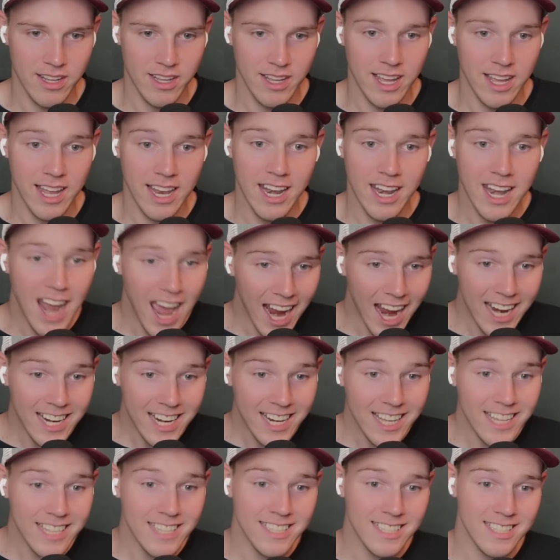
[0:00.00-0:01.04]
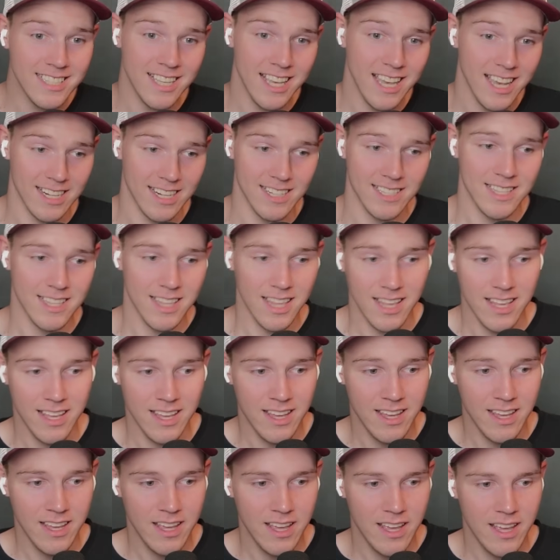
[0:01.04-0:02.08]
96th.
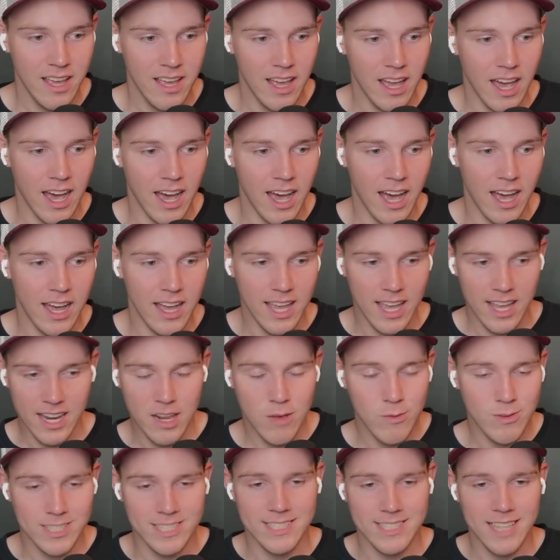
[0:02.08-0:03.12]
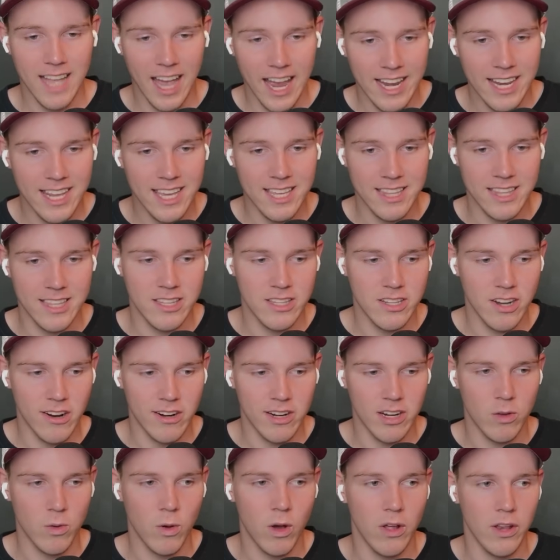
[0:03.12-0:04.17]
And he was 90th in
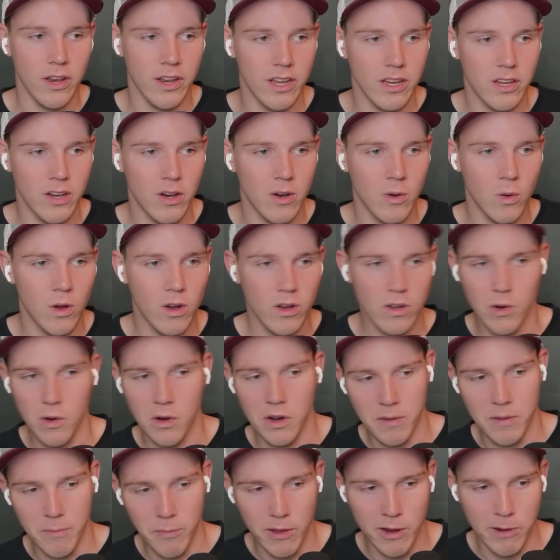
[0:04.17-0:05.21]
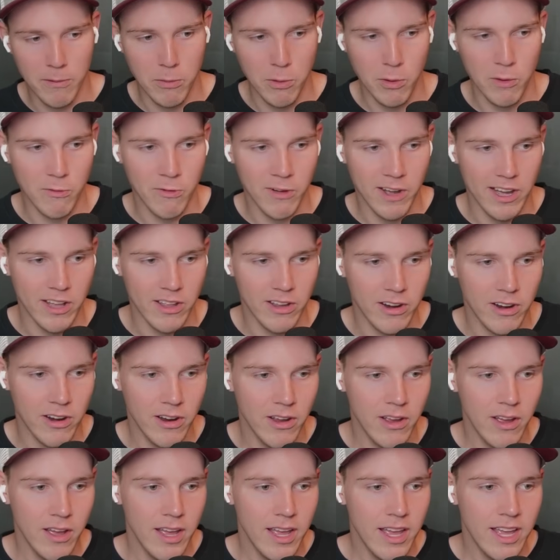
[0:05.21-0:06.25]
target quality, according to Player Profiler.
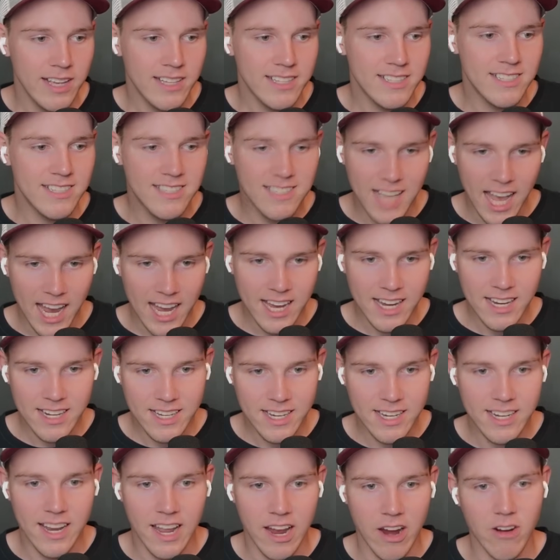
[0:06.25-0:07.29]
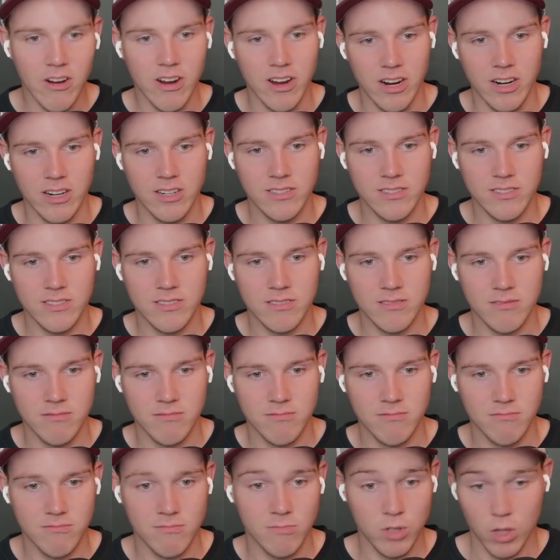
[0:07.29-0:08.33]
2nd in air yards.
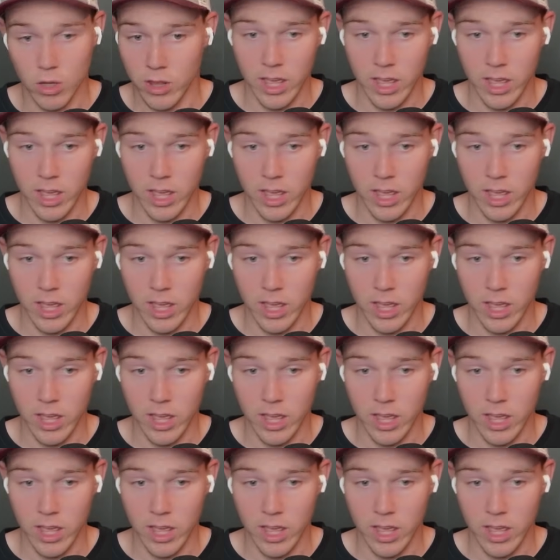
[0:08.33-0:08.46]
So they